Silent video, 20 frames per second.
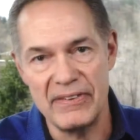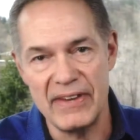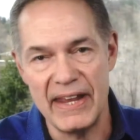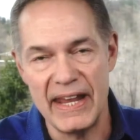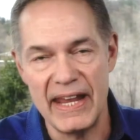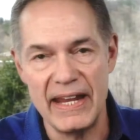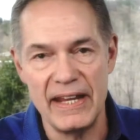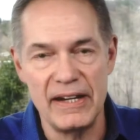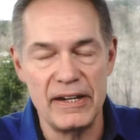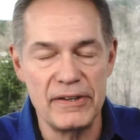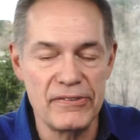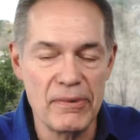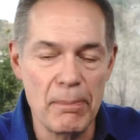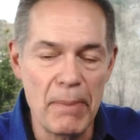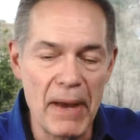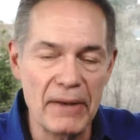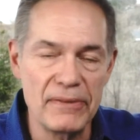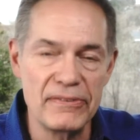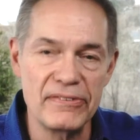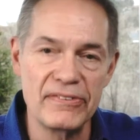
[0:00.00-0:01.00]
day and it's
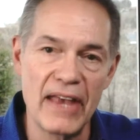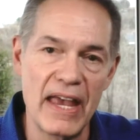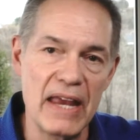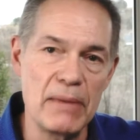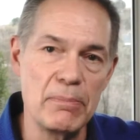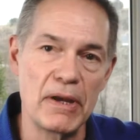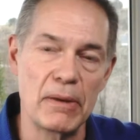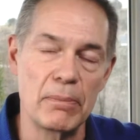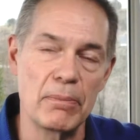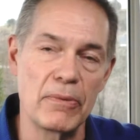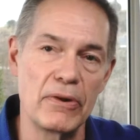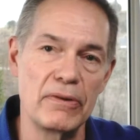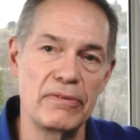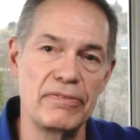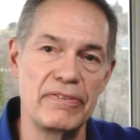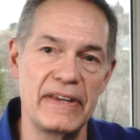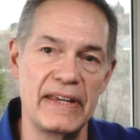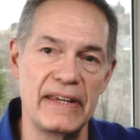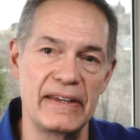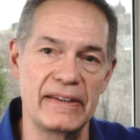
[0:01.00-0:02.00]
about Cy
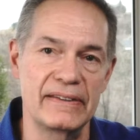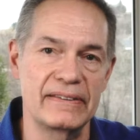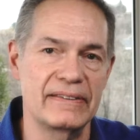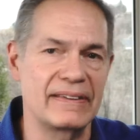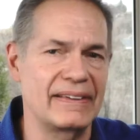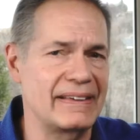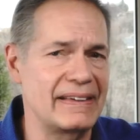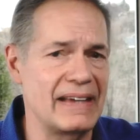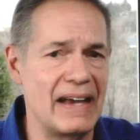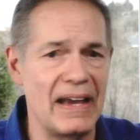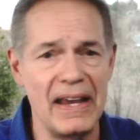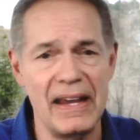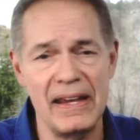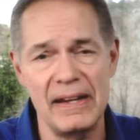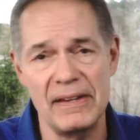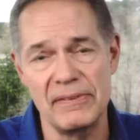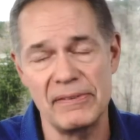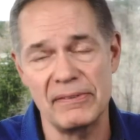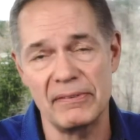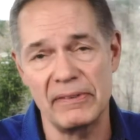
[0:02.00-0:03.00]
McMurphy, a guy
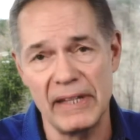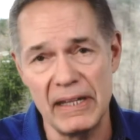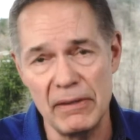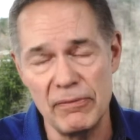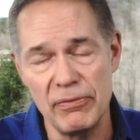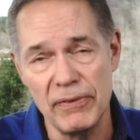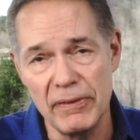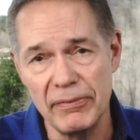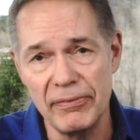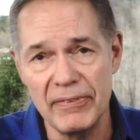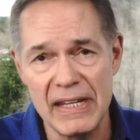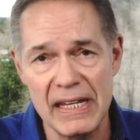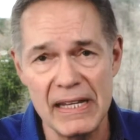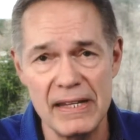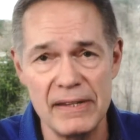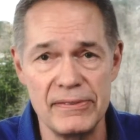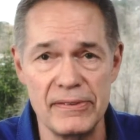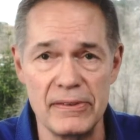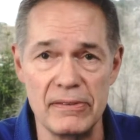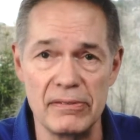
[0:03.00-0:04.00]
in his late 50s.
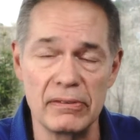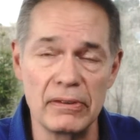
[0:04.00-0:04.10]
He's